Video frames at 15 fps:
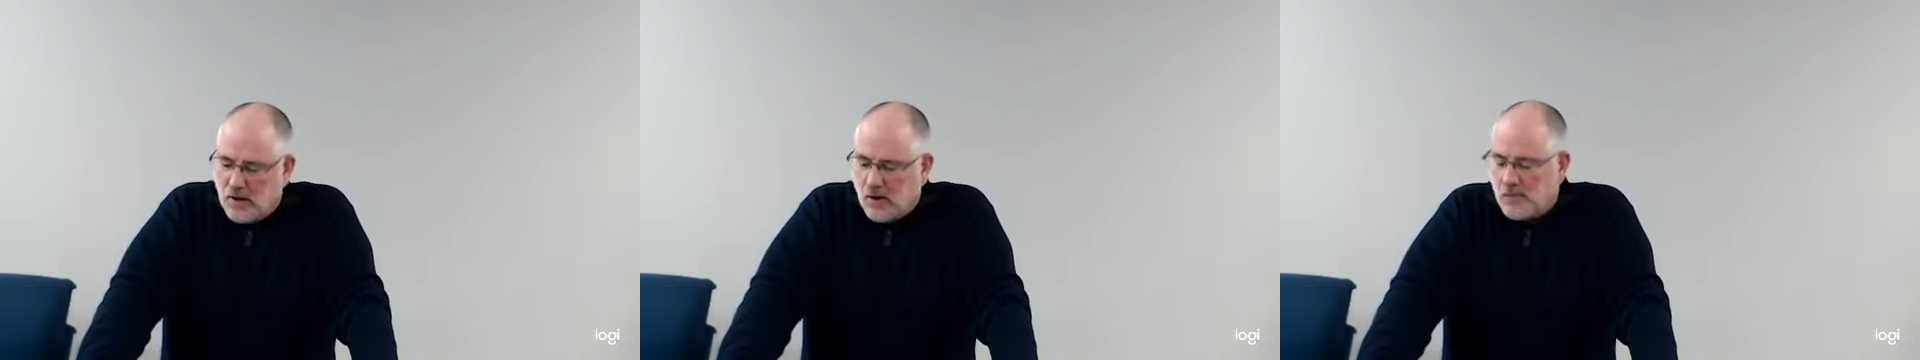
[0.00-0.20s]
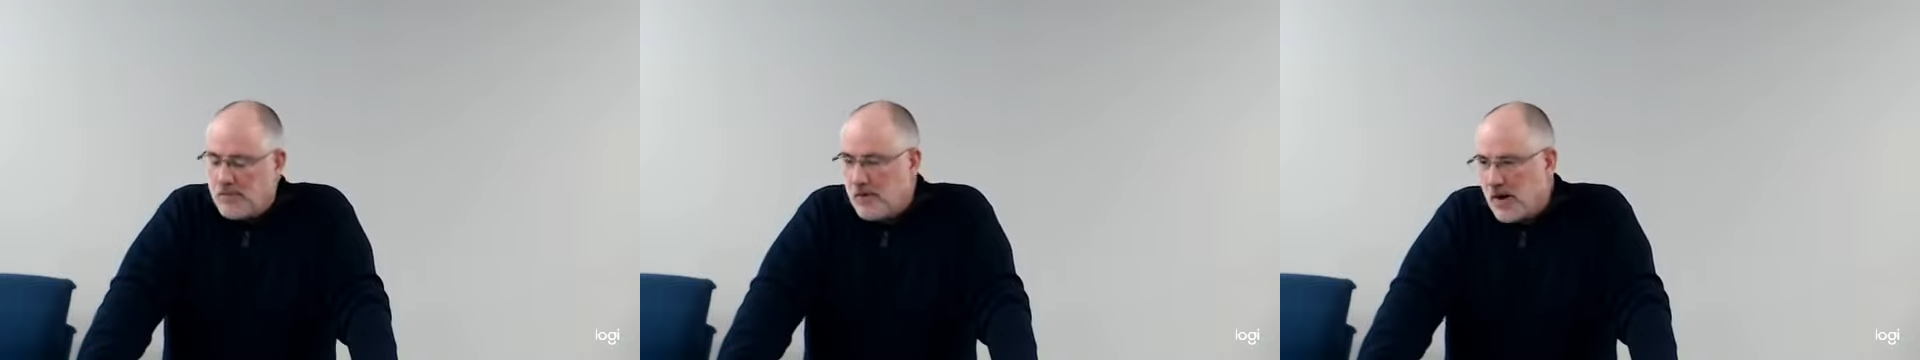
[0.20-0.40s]

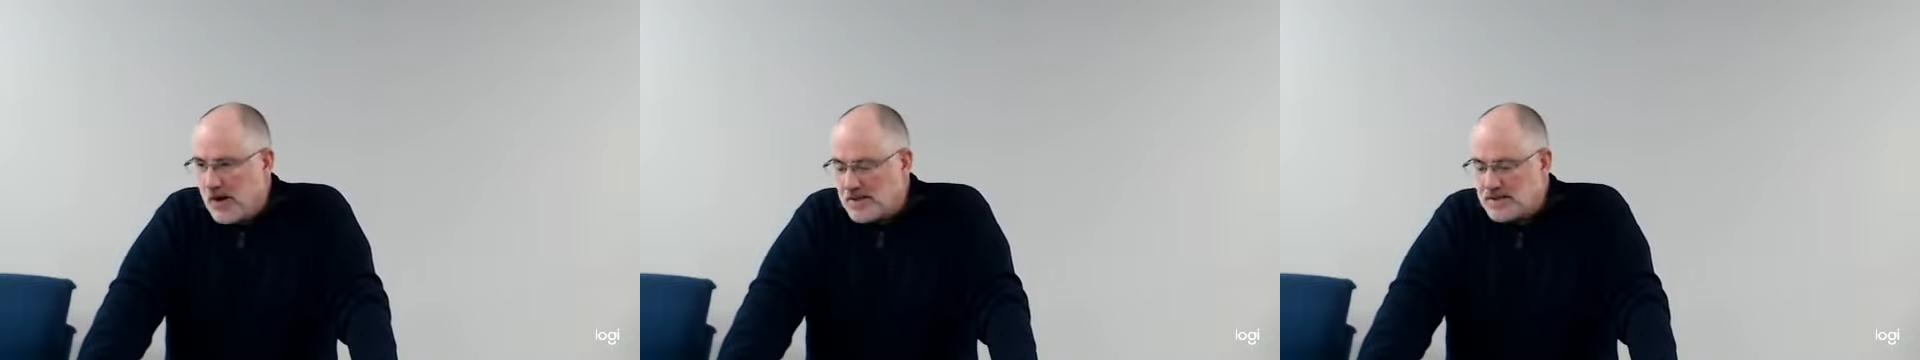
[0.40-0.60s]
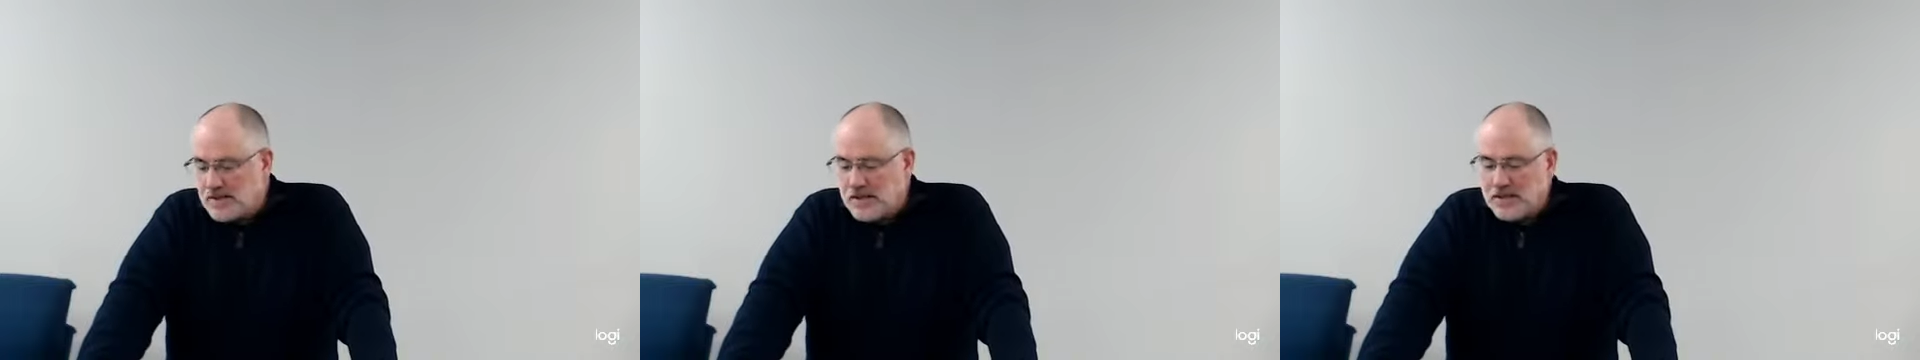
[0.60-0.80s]
or
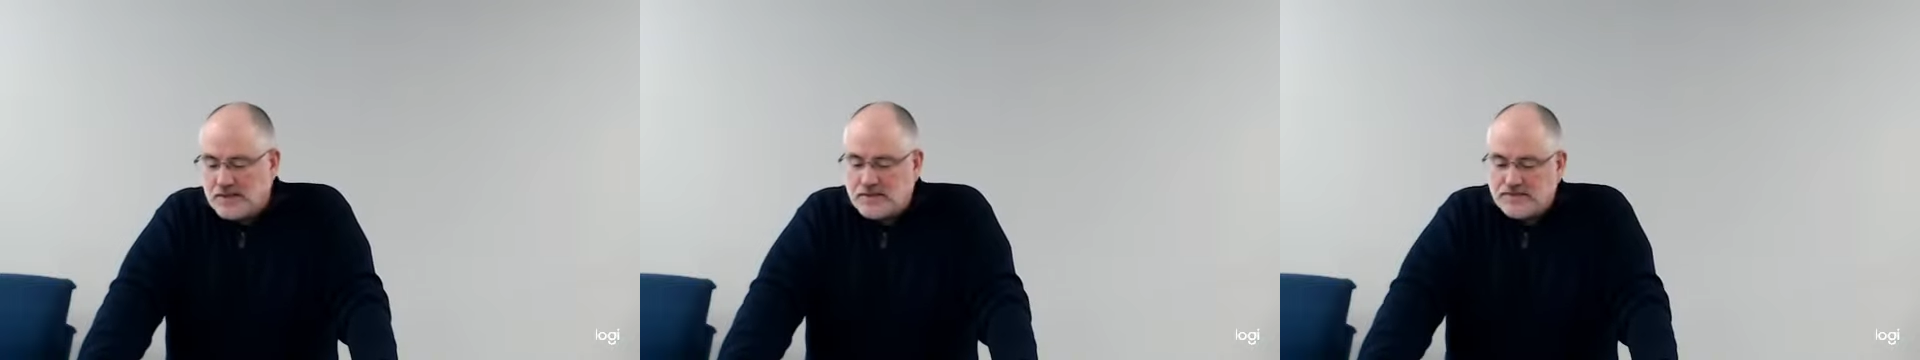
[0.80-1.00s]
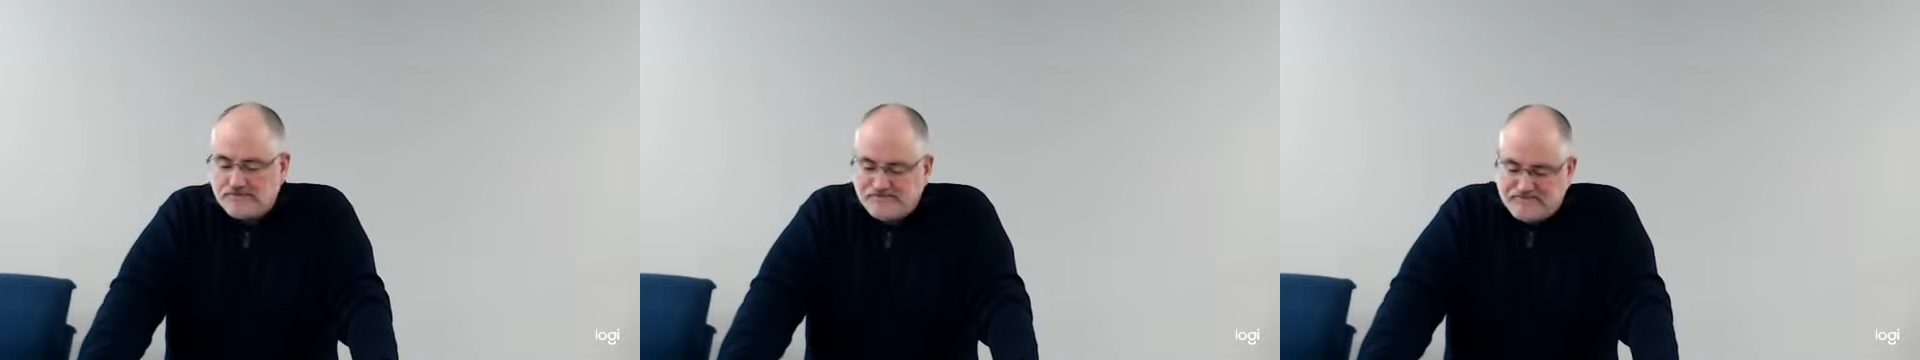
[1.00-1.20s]
process